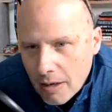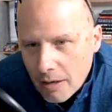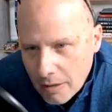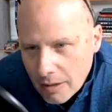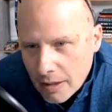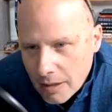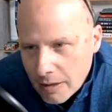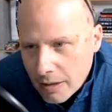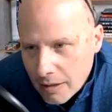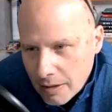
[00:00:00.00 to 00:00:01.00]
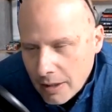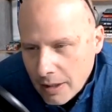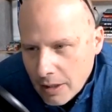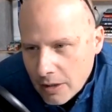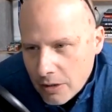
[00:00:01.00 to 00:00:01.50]
wire and
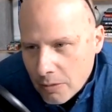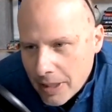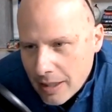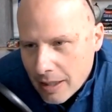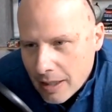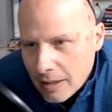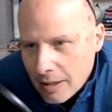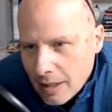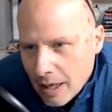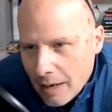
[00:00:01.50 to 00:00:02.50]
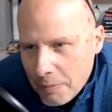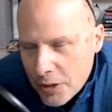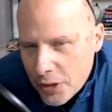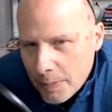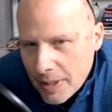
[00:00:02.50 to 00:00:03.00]
you'll be up
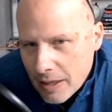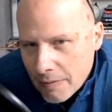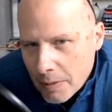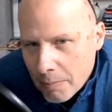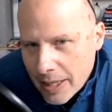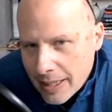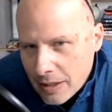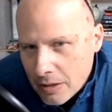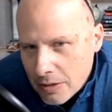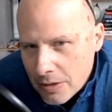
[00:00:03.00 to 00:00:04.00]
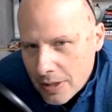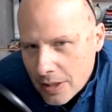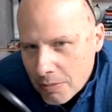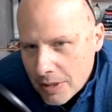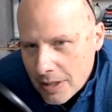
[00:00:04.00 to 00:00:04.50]
to speed on the breaking news
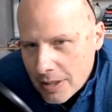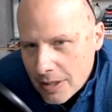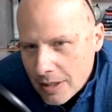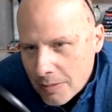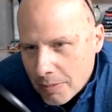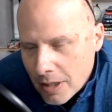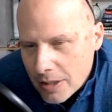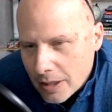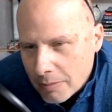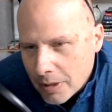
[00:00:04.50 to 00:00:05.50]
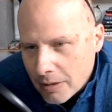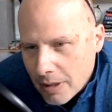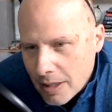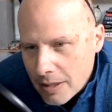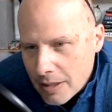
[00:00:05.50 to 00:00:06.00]
as we see this project
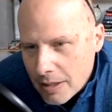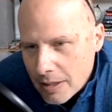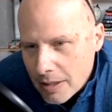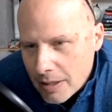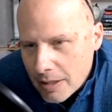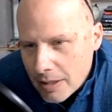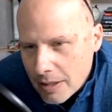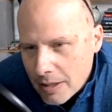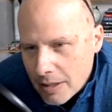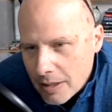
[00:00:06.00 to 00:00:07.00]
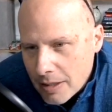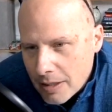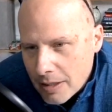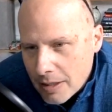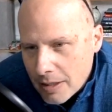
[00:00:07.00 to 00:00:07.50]
progress nicely.
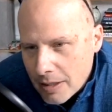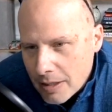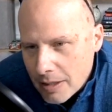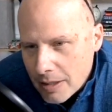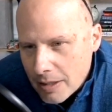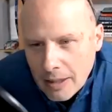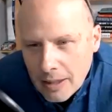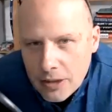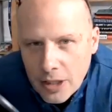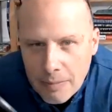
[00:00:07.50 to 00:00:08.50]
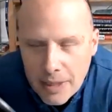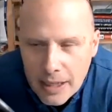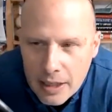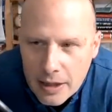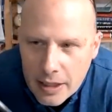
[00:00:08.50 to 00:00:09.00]
Jim,
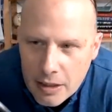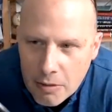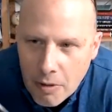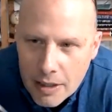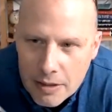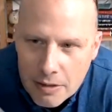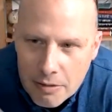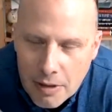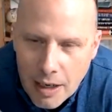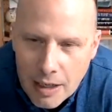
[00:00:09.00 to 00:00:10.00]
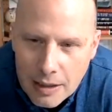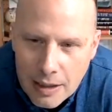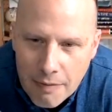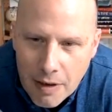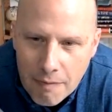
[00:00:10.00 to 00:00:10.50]
anything you want to
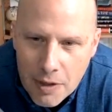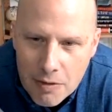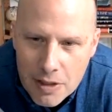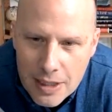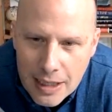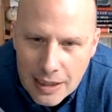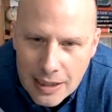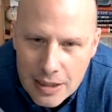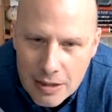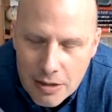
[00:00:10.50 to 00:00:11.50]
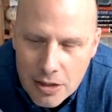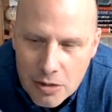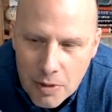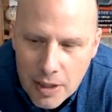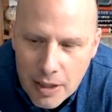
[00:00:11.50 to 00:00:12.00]
leave our viewers and
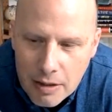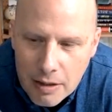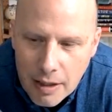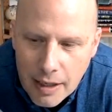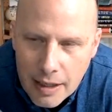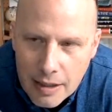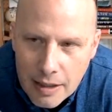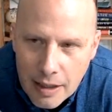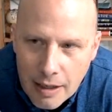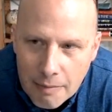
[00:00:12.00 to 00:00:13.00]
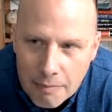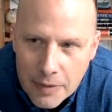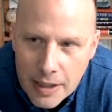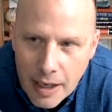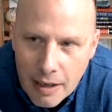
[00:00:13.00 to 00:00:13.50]
listeners with? And
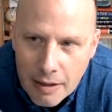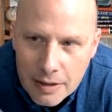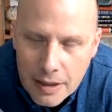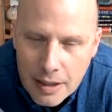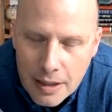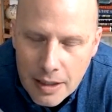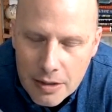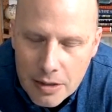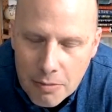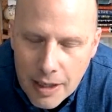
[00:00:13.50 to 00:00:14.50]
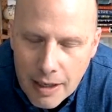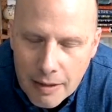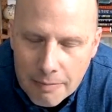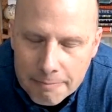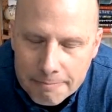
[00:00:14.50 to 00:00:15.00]
anything else you want to
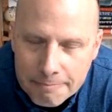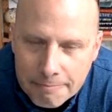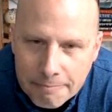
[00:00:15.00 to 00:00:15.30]
add?